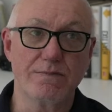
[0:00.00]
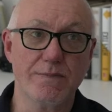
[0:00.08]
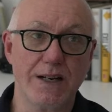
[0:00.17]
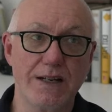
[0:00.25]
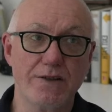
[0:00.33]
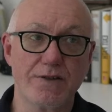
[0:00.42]

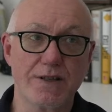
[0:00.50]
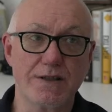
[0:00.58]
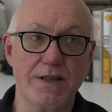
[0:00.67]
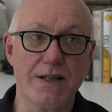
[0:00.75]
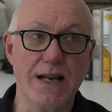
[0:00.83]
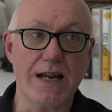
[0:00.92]
my interest
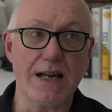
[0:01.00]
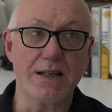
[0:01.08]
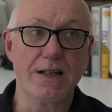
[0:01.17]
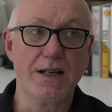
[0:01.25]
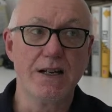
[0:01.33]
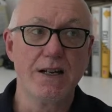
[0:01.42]
in that.
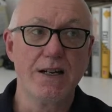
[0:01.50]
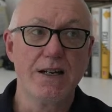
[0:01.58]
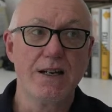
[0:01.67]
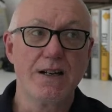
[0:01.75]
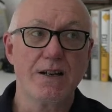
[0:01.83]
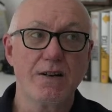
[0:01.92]

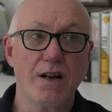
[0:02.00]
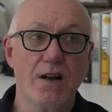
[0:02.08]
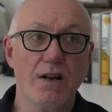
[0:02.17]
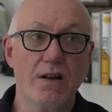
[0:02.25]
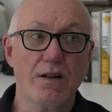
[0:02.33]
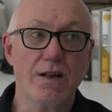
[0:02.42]

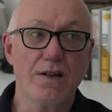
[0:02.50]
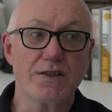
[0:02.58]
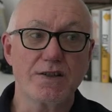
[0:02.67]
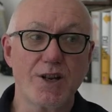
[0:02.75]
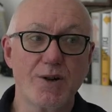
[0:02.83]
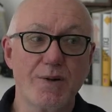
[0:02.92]

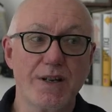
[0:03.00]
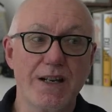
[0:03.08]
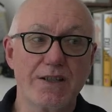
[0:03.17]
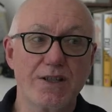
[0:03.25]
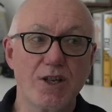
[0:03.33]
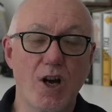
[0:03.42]
So
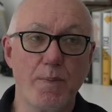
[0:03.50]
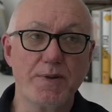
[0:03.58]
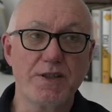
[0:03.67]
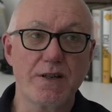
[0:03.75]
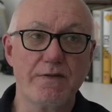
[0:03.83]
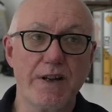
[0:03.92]
it's the
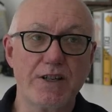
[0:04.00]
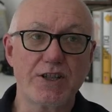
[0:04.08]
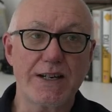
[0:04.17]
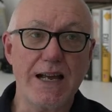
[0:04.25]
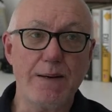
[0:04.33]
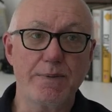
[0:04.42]
opposite of venture
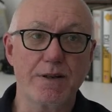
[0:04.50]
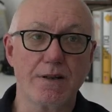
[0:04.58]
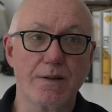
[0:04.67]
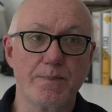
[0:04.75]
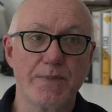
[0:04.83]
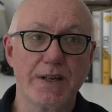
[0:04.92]

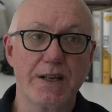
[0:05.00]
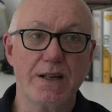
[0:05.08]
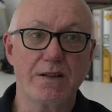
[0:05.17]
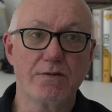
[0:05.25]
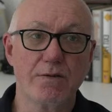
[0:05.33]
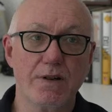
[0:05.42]
capital.
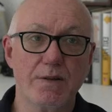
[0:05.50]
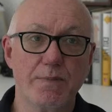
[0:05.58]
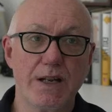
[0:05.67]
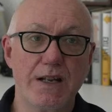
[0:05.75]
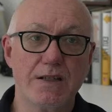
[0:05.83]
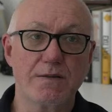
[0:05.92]

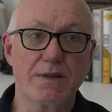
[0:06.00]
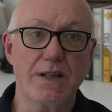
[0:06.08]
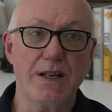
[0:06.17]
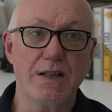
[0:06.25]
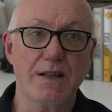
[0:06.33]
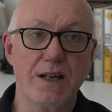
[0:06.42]

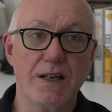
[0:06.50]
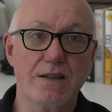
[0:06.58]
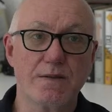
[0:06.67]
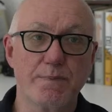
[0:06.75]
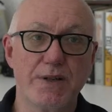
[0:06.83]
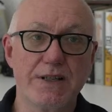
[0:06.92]

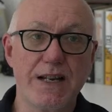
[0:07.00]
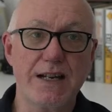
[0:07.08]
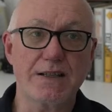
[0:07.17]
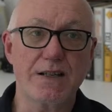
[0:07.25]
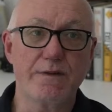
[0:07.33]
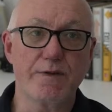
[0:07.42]
It's
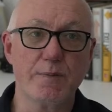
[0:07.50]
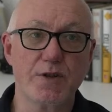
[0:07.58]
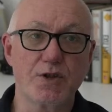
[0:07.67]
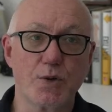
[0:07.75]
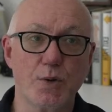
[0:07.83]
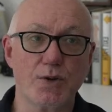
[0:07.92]
protected from the
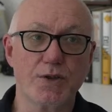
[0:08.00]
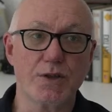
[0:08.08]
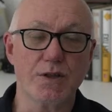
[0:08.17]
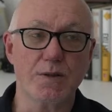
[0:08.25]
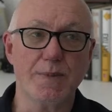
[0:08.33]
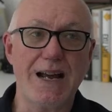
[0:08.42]
short
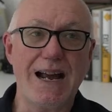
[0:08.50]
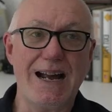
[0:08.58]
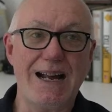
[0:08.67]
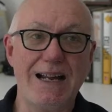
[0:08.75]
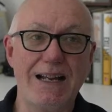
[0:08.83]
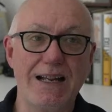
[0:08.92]
term,
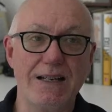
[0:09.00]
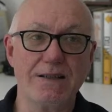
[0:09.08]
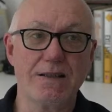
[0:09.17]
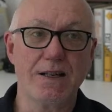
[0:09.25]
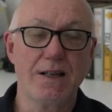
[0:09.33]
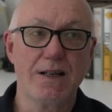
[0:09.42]
and